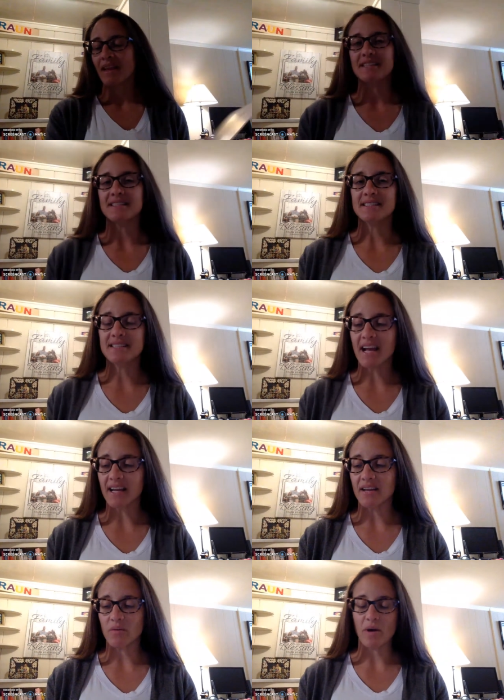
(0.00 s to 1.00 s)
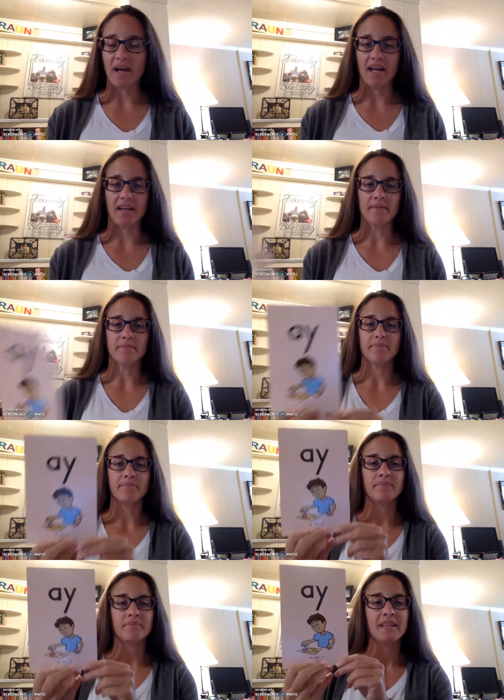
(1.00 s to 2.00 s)
The second way
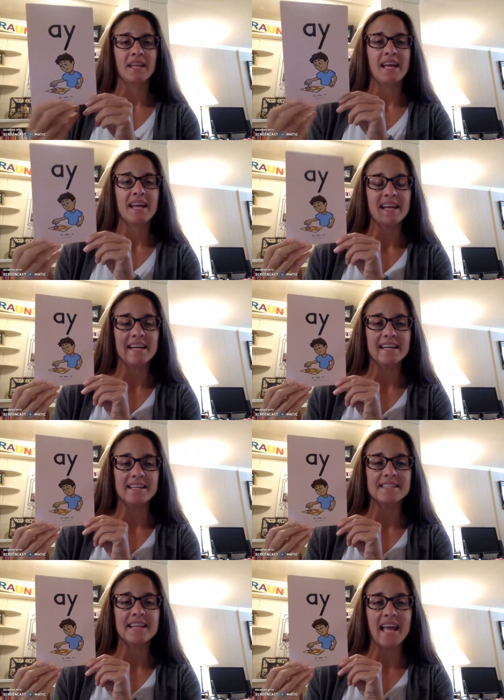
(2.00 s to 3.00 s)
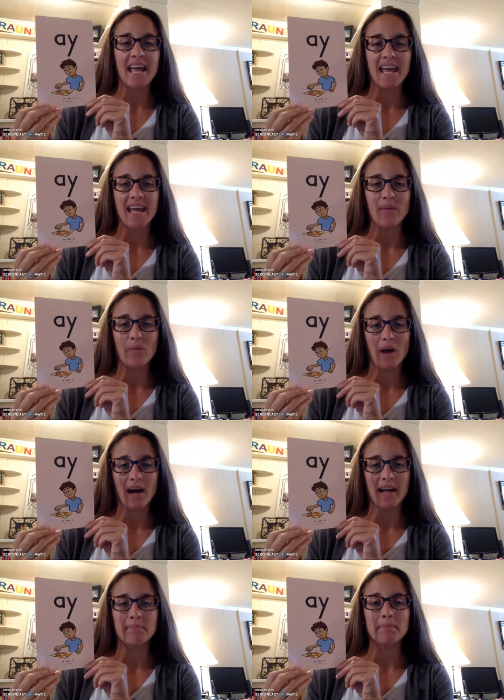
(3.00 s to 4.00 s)
is
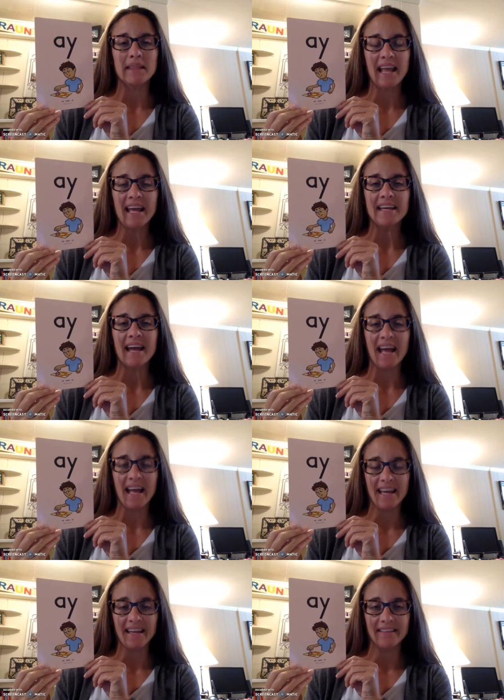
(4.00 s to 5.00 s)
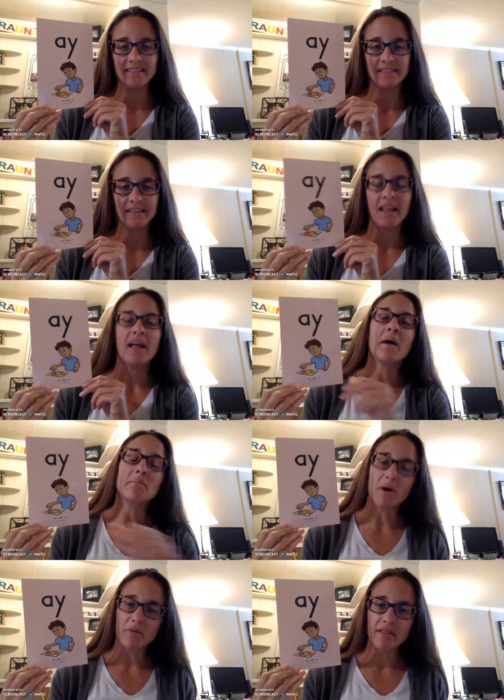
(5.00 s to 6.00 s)
A-Y play A.
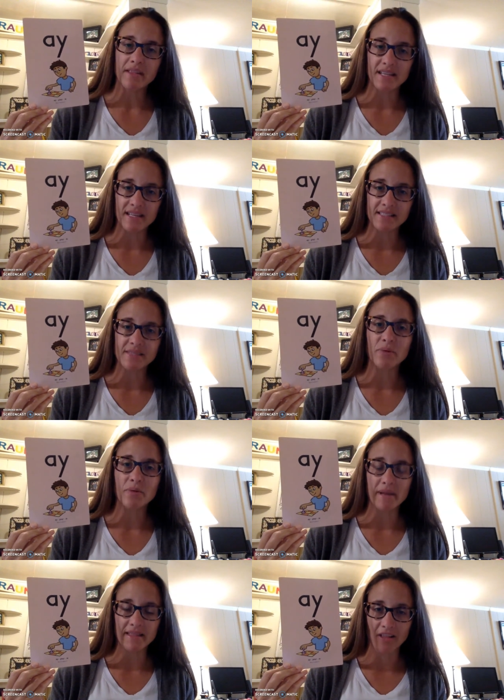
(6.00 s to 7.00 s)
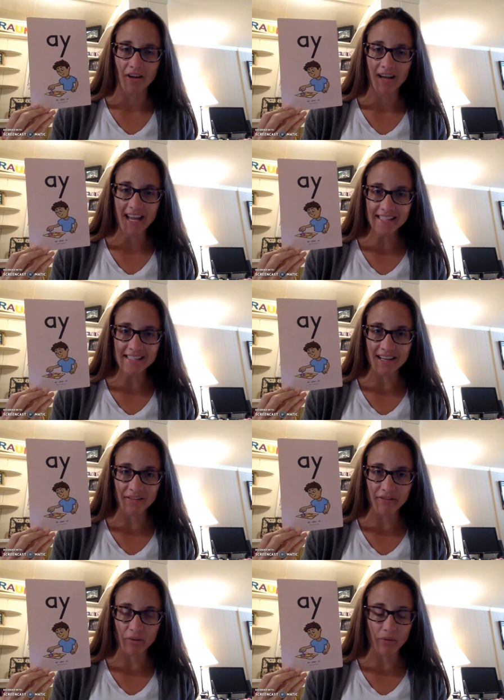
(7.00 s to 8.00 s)
Both of these will make the long A
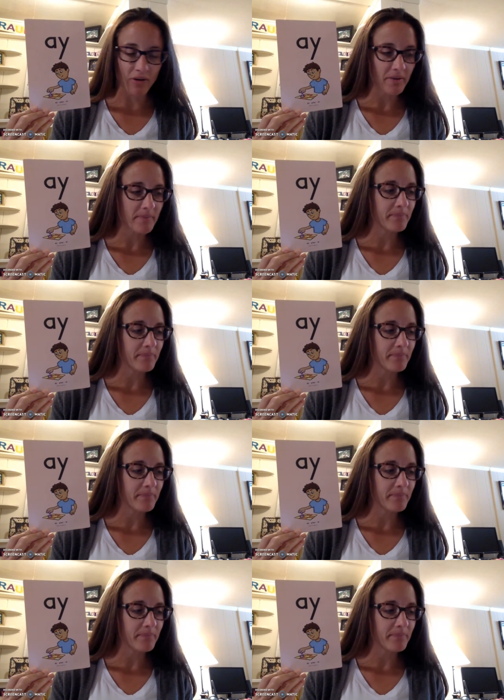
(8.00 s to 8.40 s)
sound for a word.